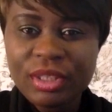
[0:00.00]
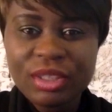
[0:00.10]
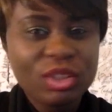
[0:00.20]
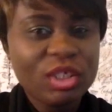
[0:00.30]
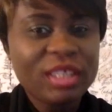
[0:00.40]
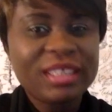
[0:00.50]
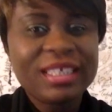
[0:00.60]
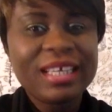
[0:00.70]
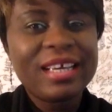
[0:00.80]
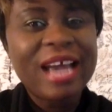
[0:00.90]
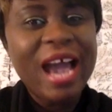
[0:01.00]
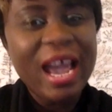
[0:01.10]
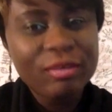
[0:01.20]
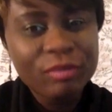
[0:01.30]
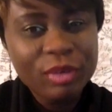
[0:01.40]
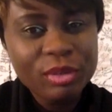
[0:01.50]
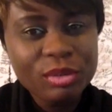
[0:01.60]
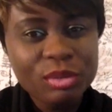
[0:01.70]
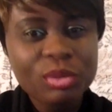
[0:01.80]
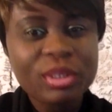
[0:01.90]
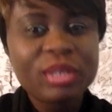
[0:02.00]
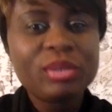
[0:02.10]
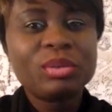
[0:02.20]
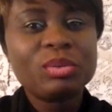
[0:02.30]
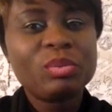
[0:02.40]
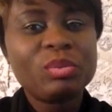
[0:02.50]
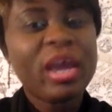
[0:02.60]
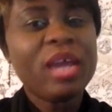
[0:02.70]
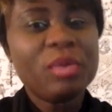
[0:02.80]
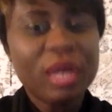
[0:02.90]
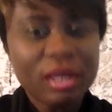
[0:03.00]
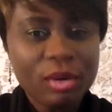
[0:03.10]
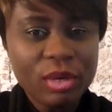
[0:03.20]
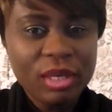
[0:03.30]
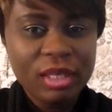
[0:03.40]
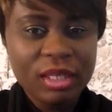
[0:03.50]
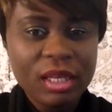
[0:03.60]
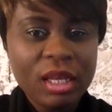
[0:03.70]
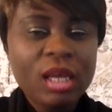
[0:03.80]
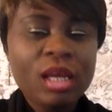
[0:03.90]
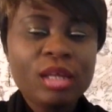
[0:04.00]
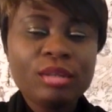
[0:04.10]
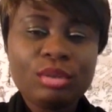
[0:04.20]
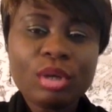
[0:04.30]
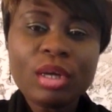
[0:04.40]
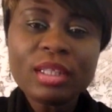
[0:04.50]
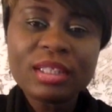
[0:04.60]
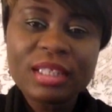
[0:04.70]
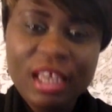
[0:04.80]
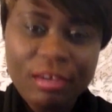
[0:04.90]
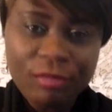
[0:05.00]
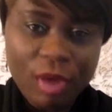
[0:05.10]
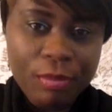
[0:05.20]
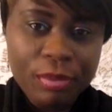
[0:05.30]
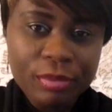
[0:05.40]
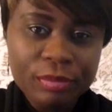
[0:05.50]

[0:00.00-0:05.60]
It's just a guide for you to go to where you are going. Don't give up.